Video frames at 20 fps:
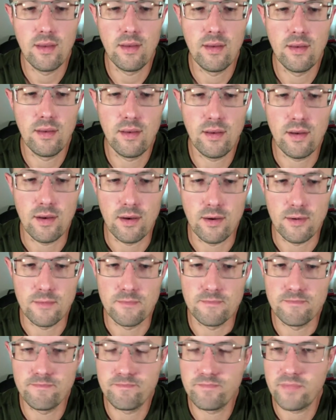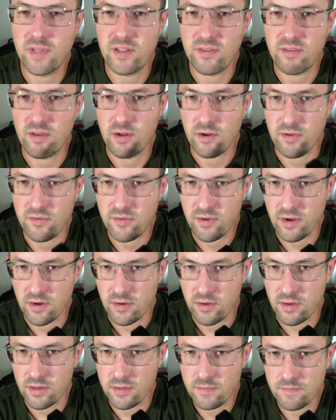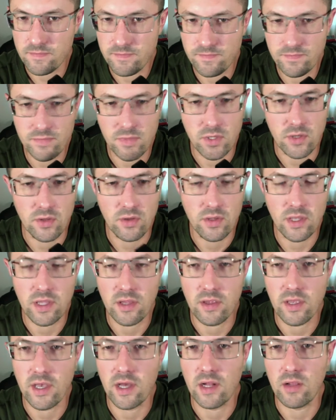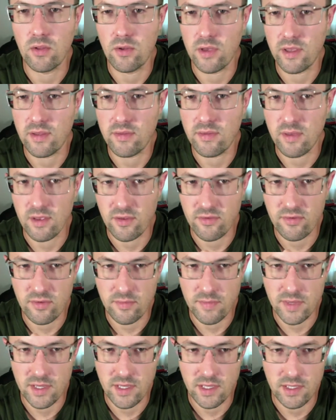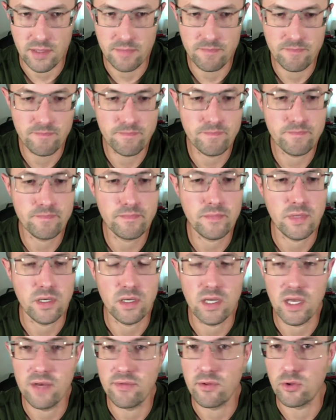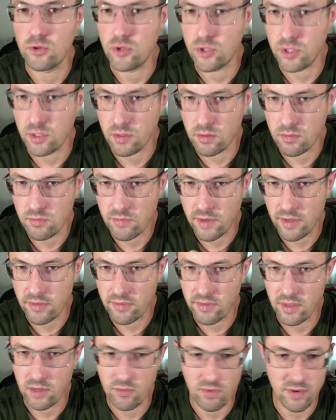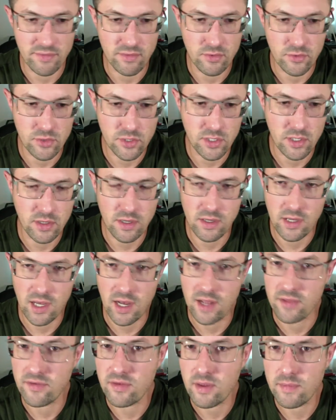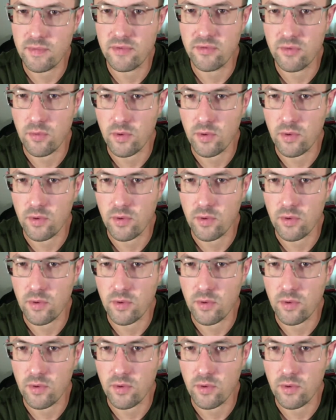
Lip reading: et cetera, et cetera. You got to look at things from a evolution rather than revolutionary concept if you want